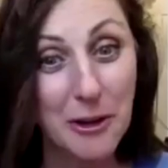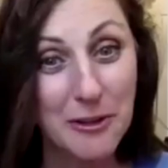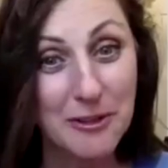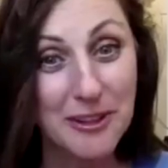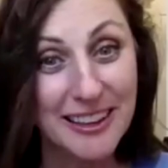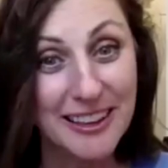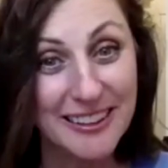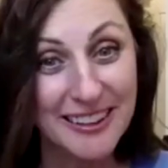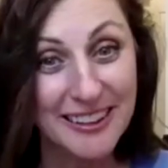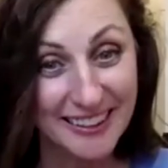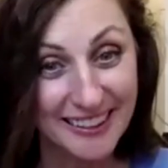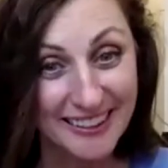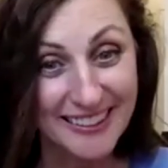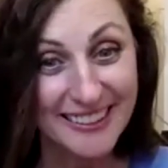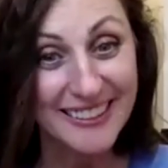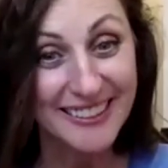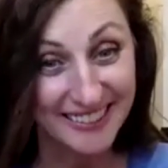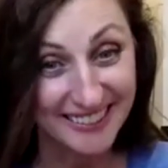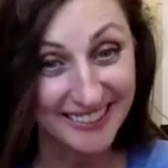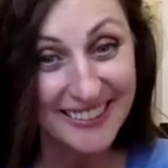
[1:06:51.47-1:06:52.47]
of
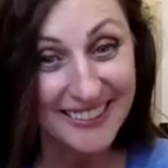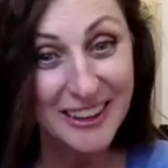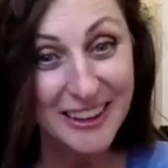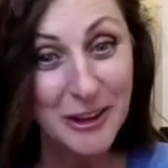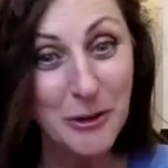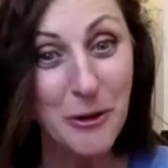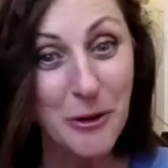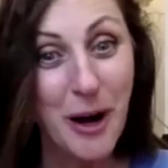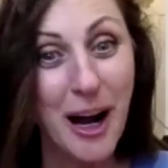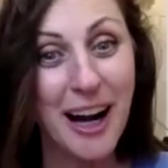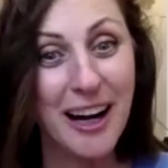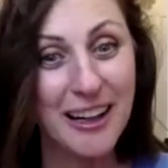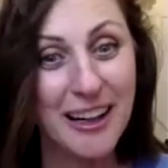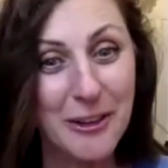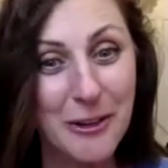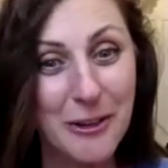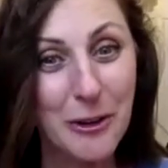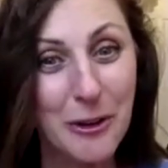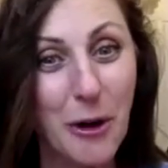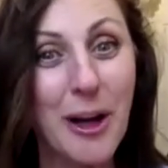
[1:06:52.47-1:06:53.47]
it. You are.
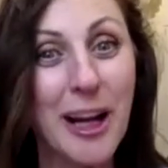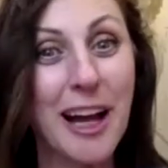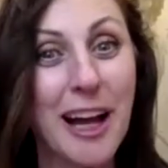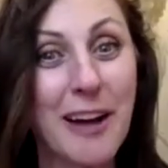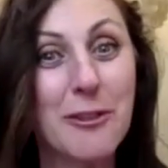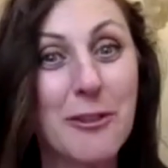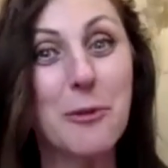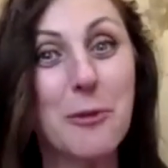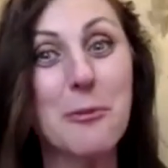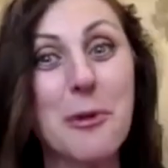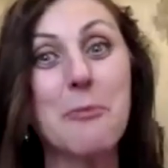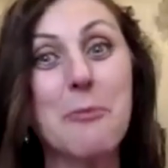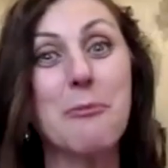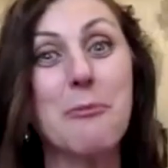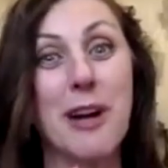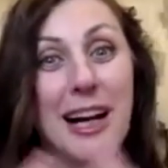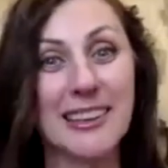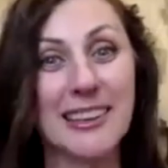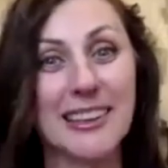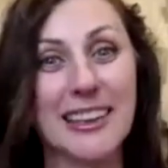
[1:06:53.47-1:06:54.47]
You don't have to be
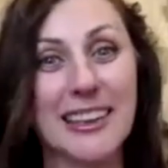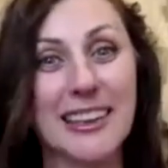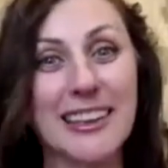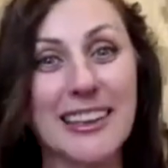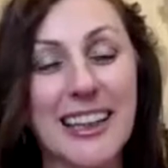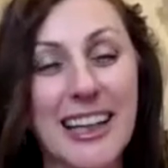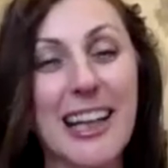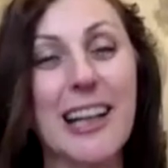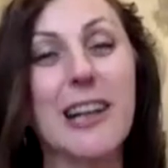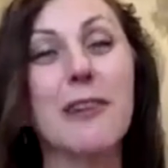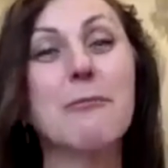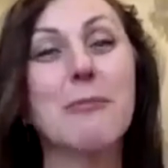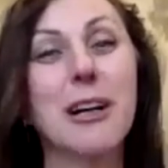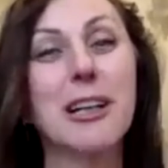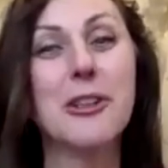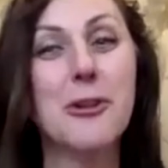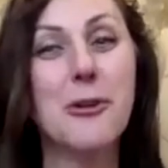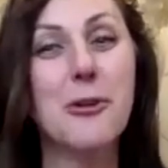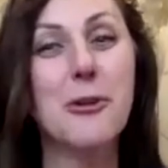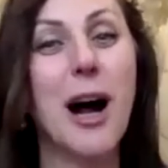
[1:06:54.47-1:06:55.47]
present here,
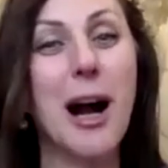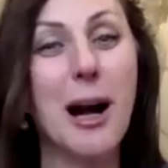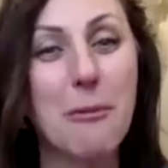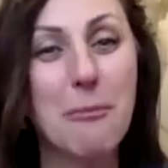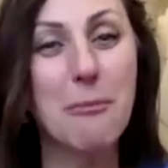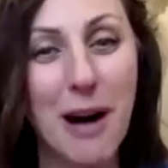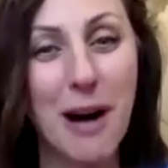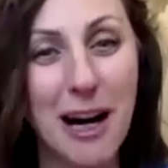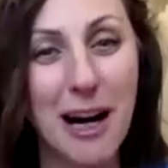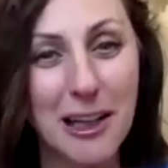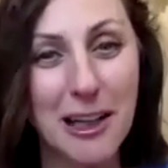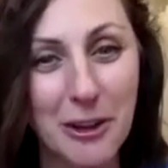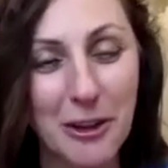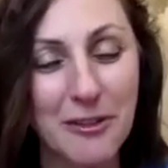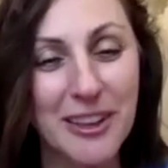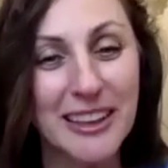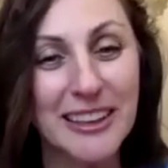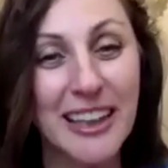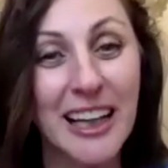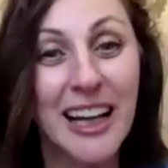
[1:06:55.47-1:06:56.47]
but you are a part of
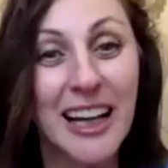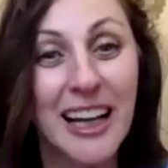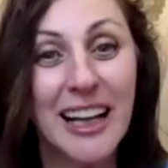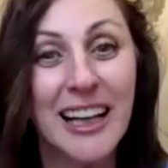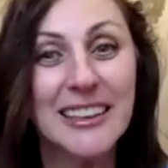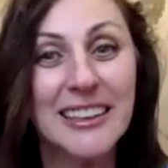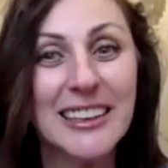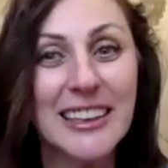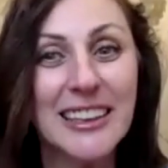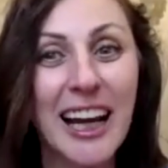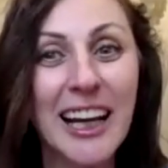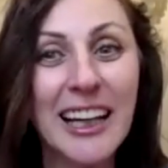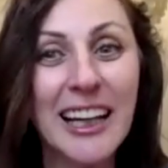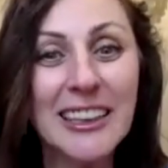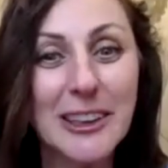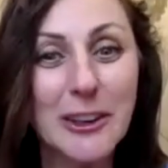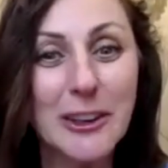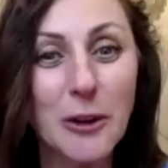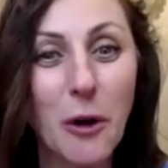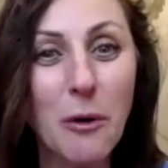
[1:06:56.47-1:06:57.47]
it. Say
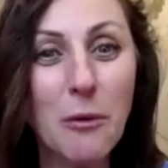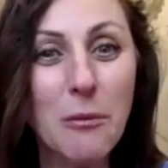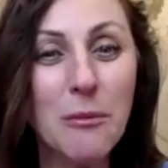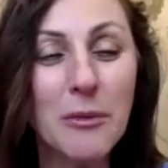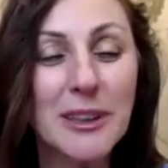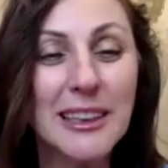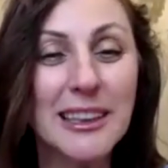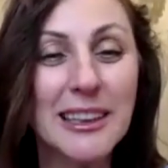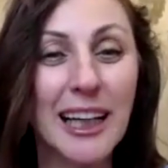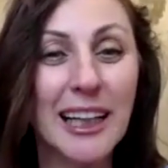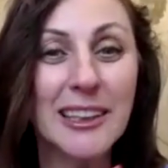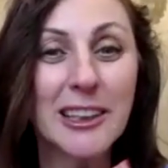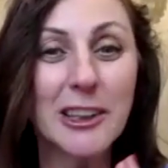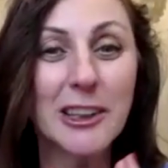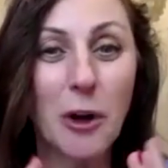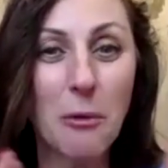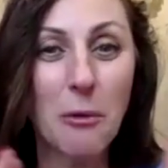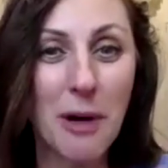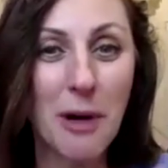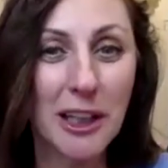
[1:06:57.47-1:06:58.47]
so. Send
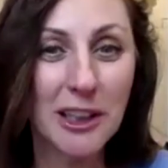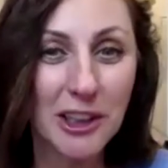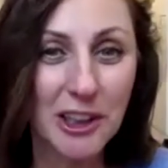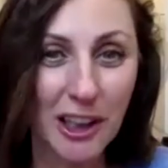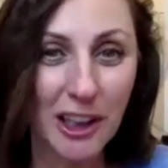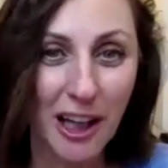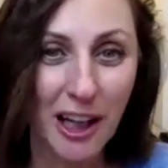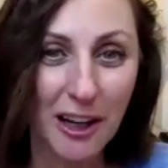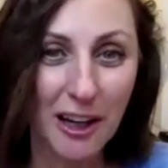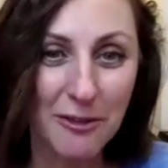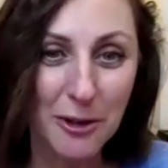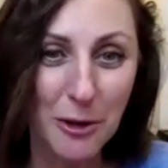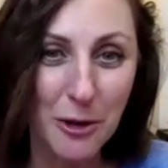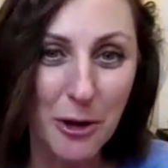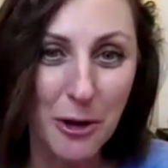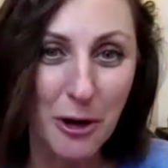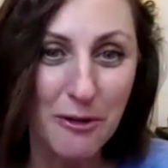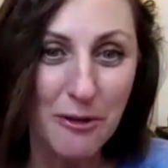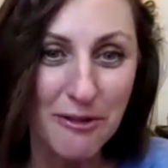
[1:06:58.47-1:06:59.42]
so much love to your